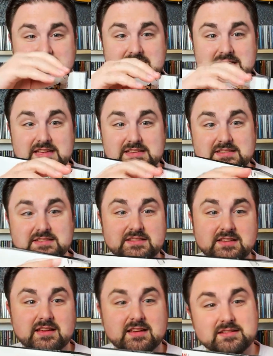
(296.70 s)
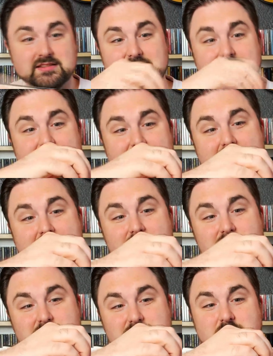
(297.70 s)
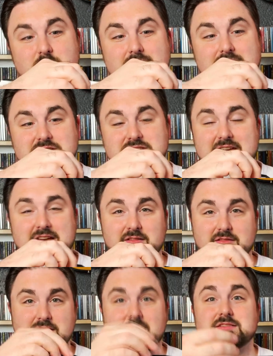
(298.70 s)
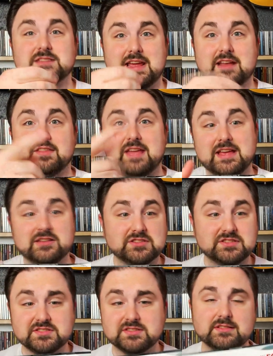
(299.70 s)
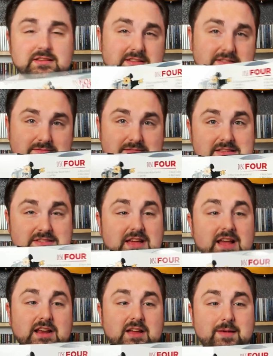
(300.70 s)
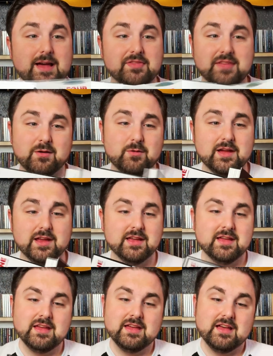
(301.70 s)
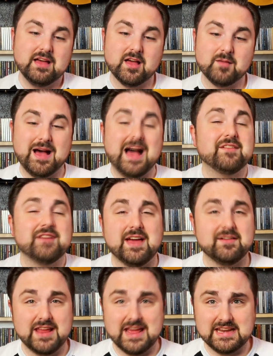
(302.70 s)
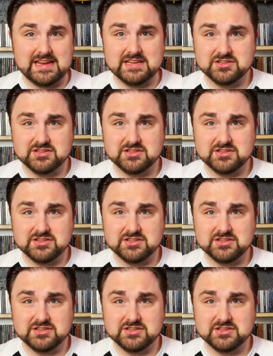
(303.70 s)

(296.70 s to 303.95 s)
of the discs to get it out. There's no way to just handle the edges. It's got to come out that way. I haven't had any